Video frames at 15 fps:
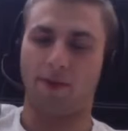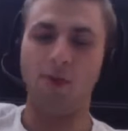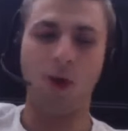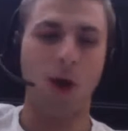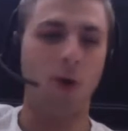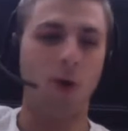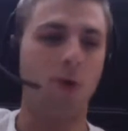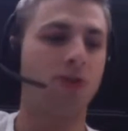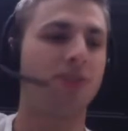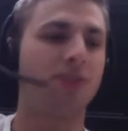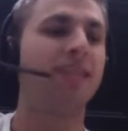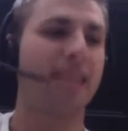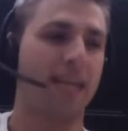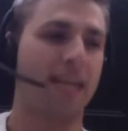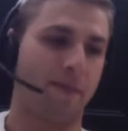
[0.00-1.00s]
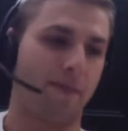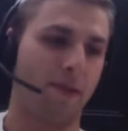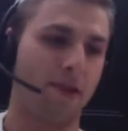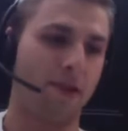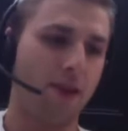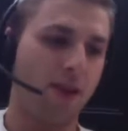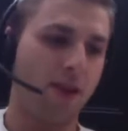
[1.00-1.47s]
owned a team,
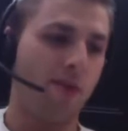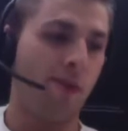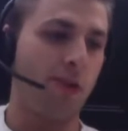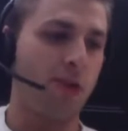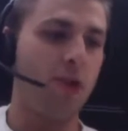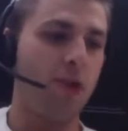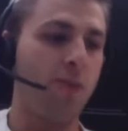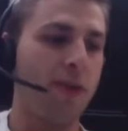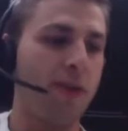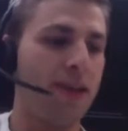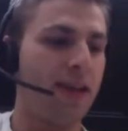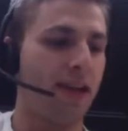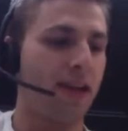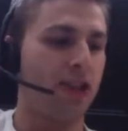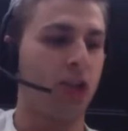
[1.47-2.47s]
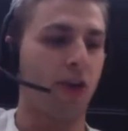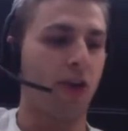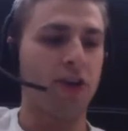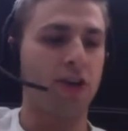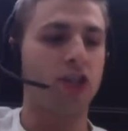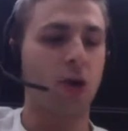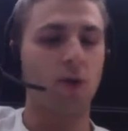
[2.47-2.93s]
would you be a
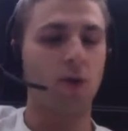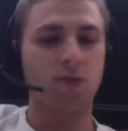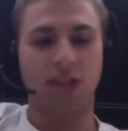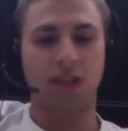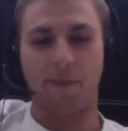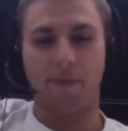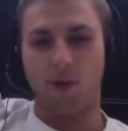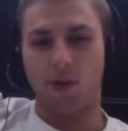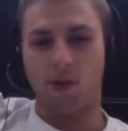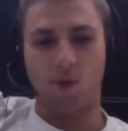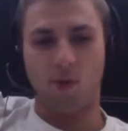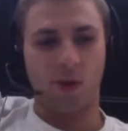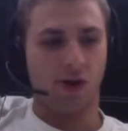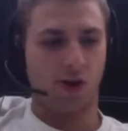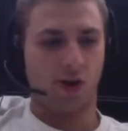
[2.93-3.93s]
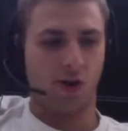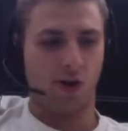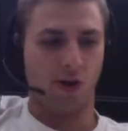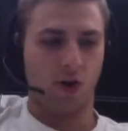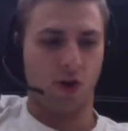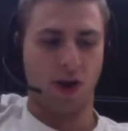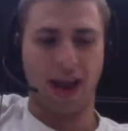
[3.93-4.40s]
Jerry Jones type owner where
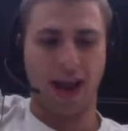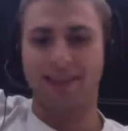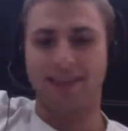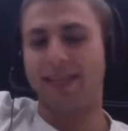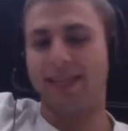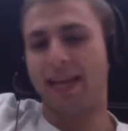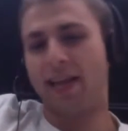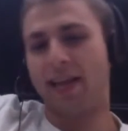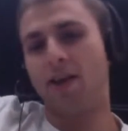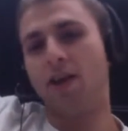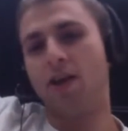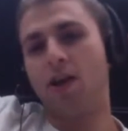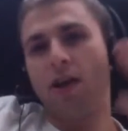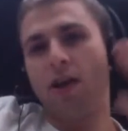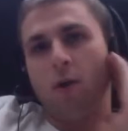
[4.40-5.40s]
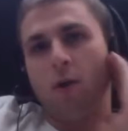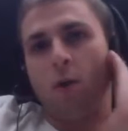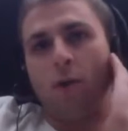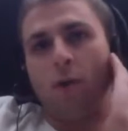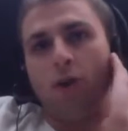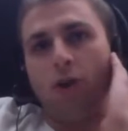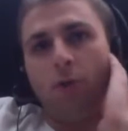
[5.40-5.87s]
you're hands in, or
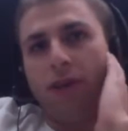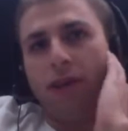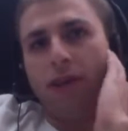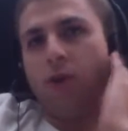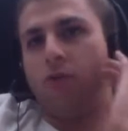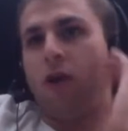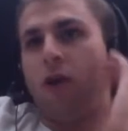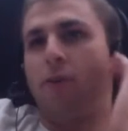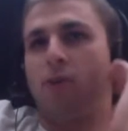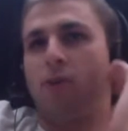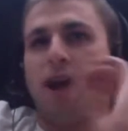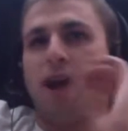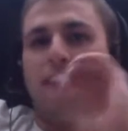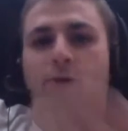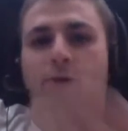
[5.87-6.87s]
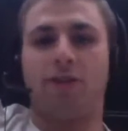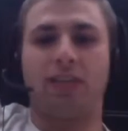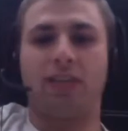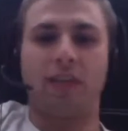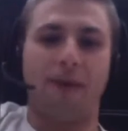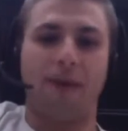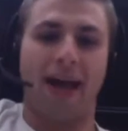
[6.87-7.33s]
would you be Robert Kraft where you
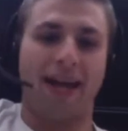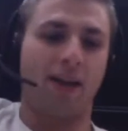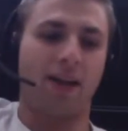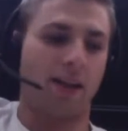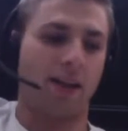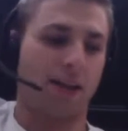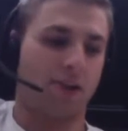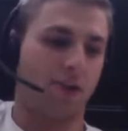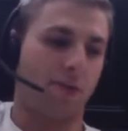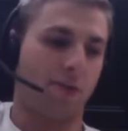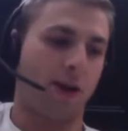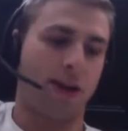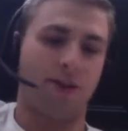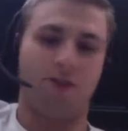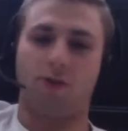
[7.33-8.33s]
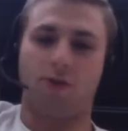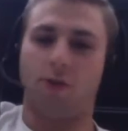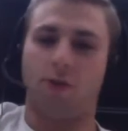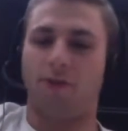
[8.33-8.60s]
sit back and collect your money and your trophies?